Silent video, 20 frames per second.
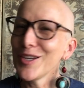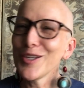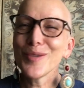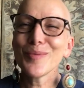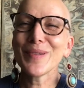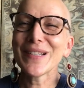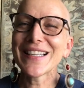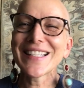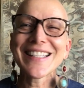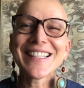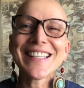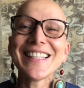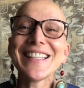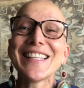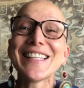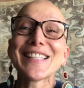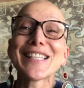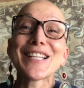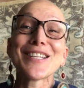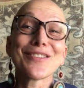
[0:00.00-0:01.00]
You will see
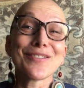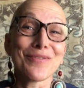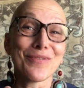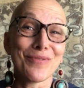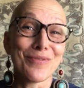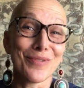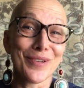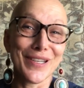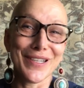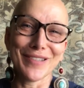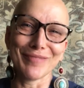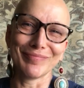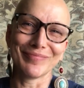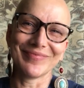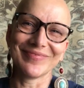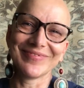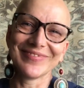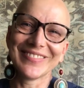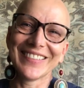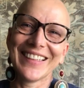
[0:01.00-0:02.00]
the sense of freedom
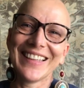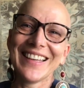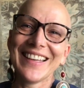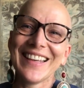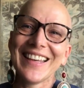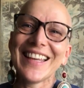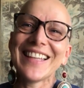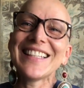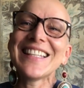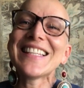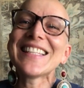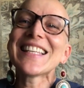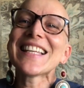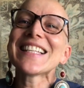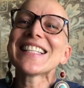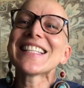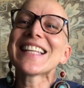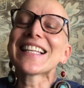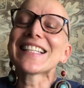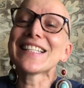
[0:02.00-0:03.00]
and the
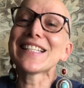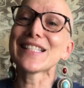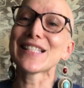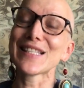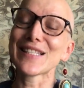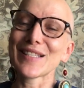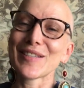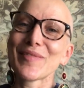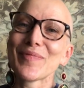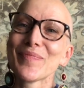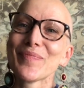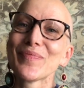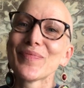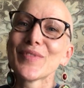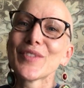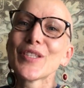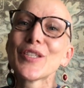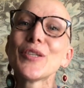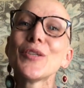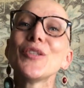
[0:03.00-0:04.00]
sense that it's
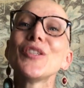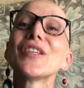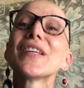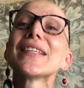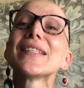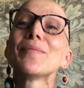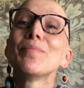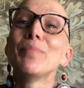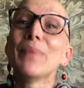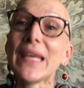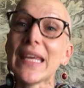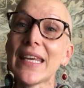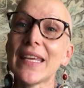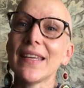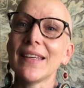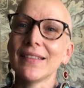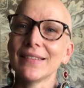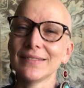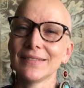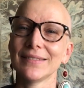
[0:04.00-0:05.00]
to just
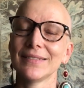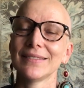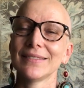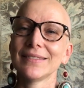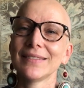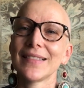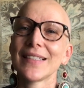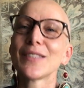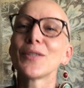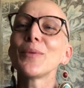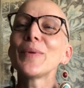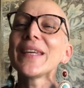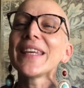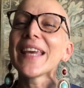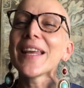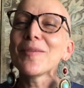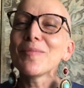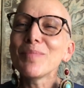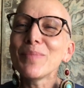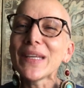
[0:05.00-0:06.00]
be. So we
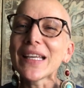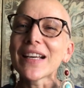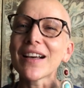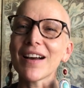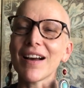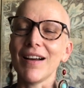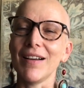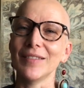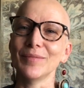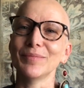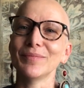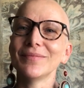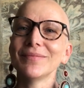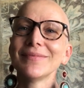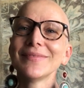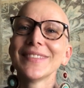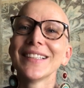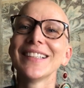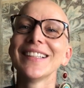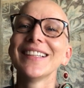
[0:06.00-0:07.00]
can become
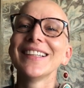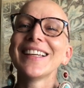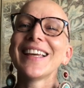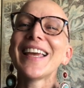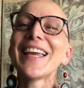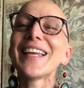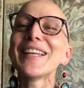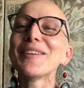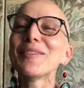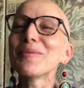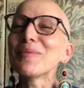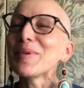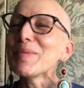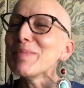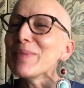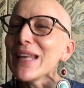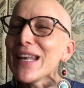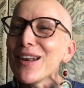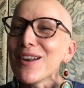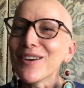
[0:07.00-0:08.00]
and we
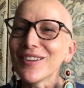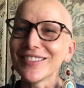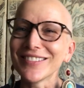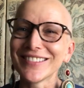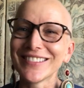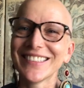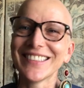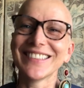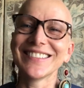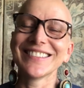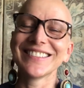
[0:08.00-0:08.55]
belong.